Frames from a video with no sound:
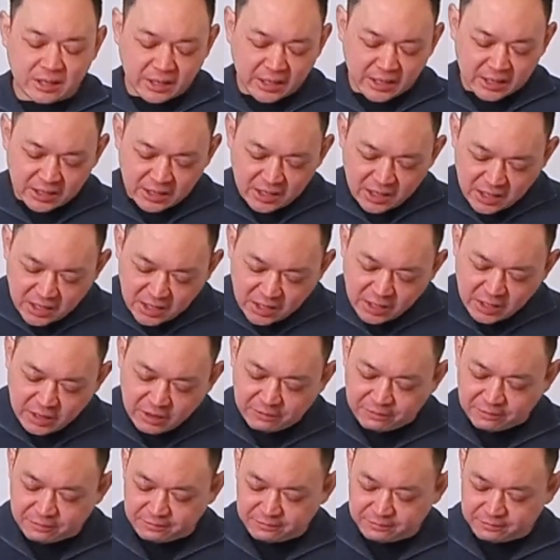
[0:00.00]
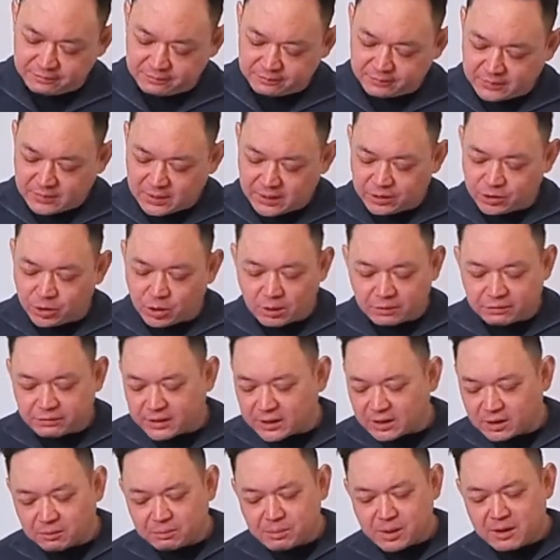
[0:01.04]
And if you're
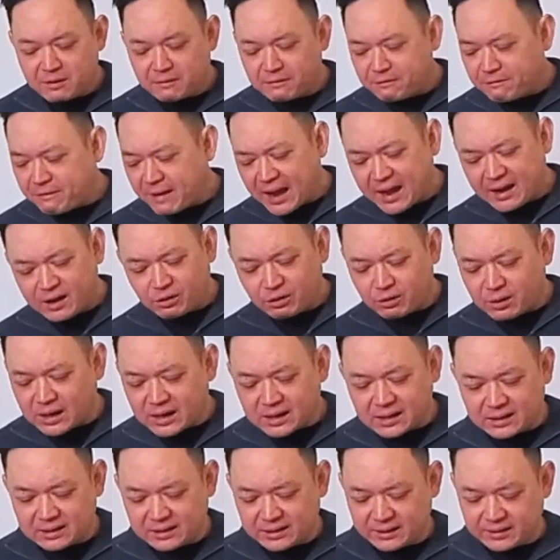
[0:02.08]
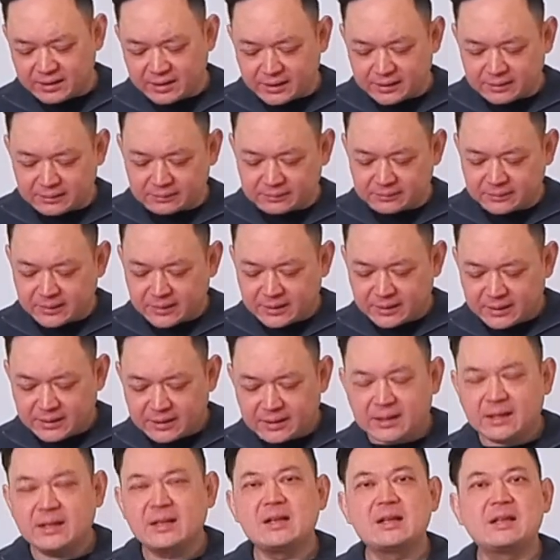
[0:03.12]
afraid of being fat or ugly,
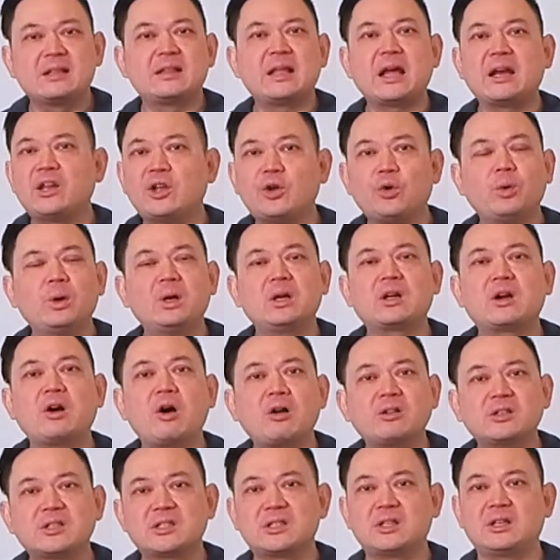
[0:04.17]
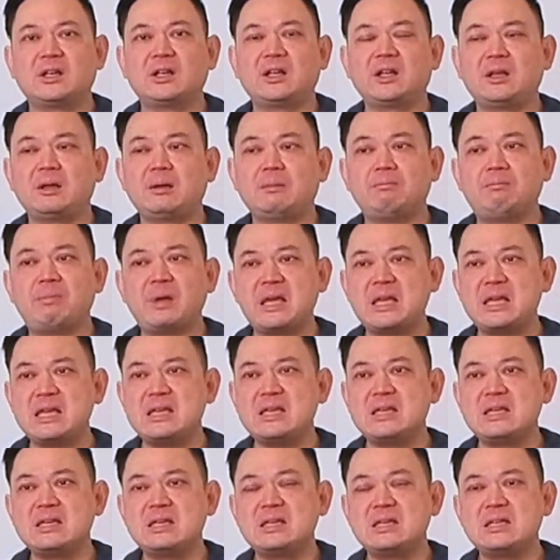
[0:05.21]
then you will constantly be